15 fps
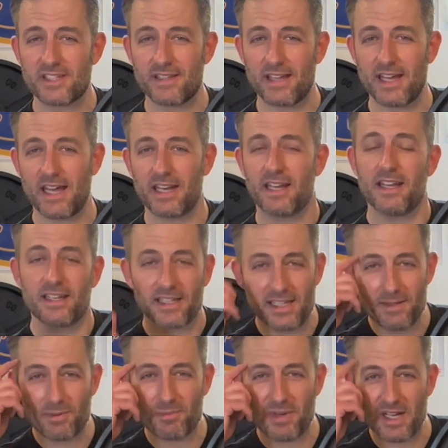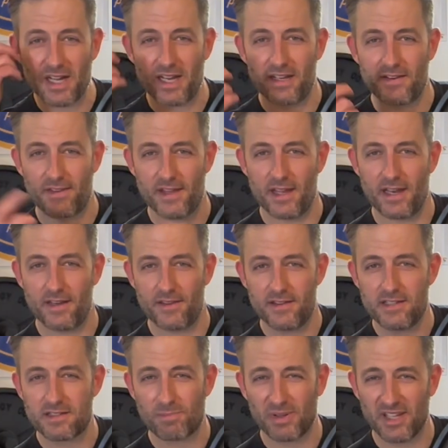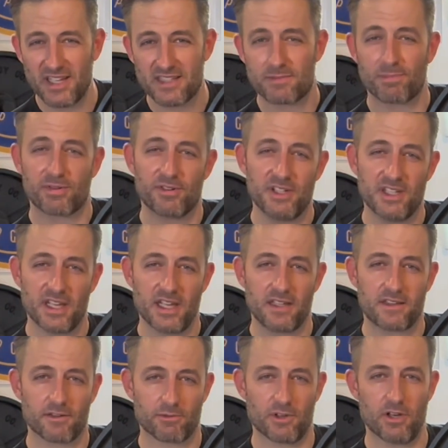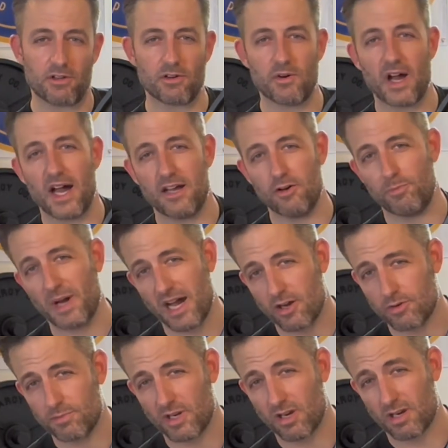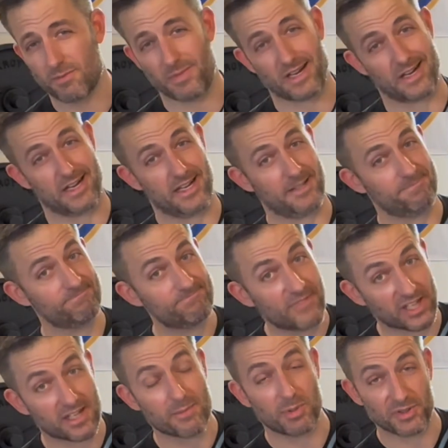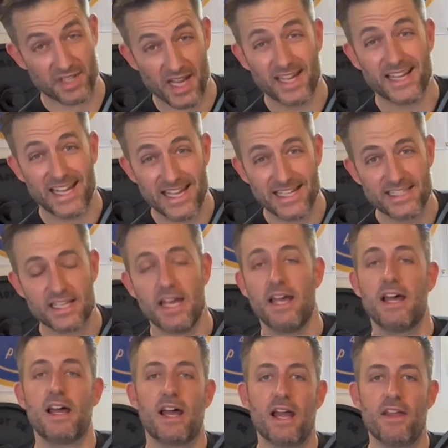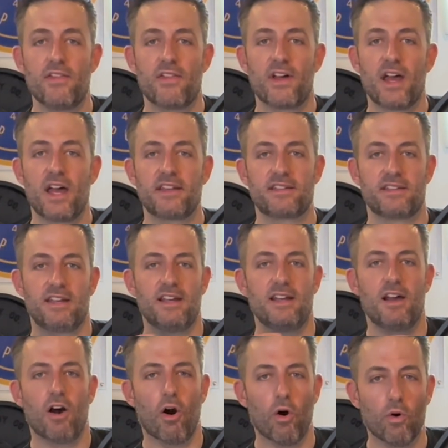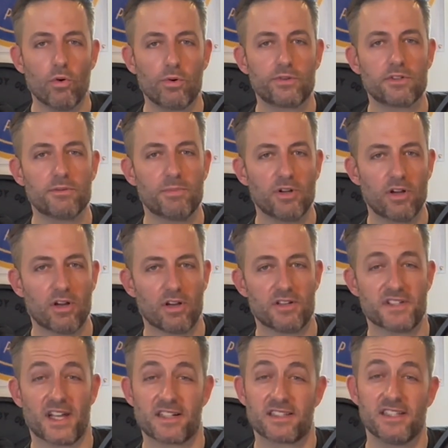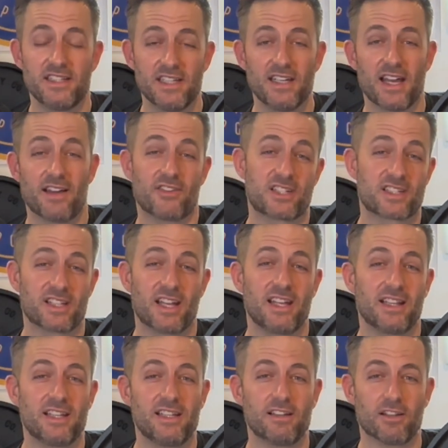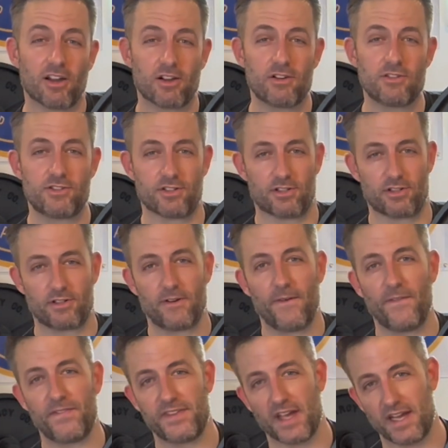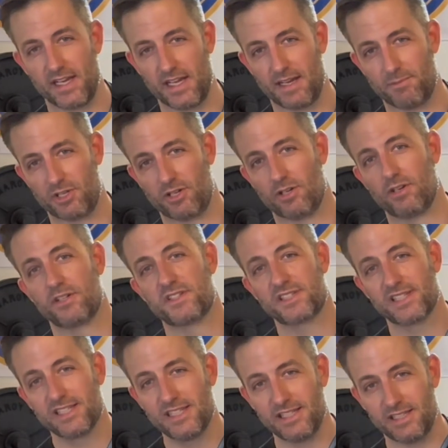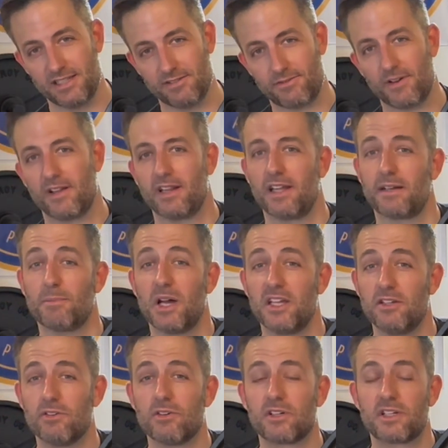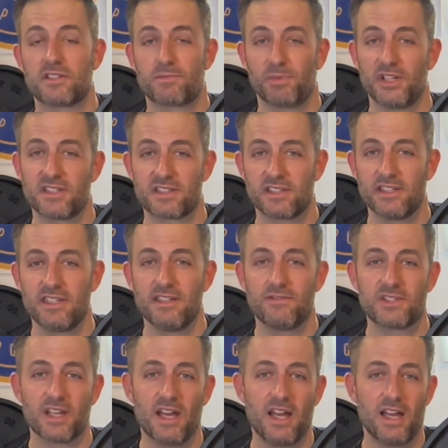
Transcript: to that, keep in mind that these plates predate the Rogue Ohio Power Bar by a couple decades, and that older bars actually did have a slightly larger diameter sleeve. Like my York split sleeves,